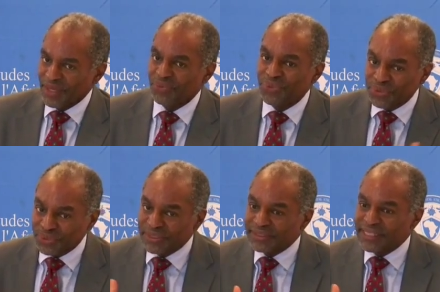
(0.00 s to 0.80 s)

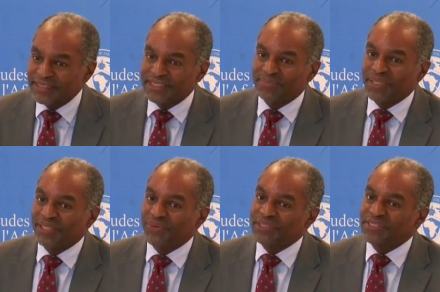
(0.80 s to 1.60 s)
will tend to be
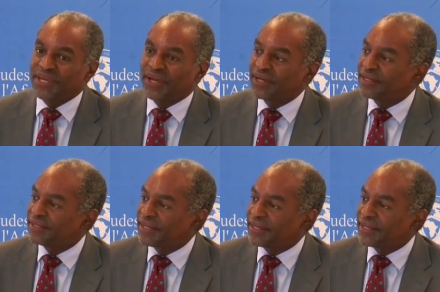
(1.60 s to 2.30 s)
the ones uh,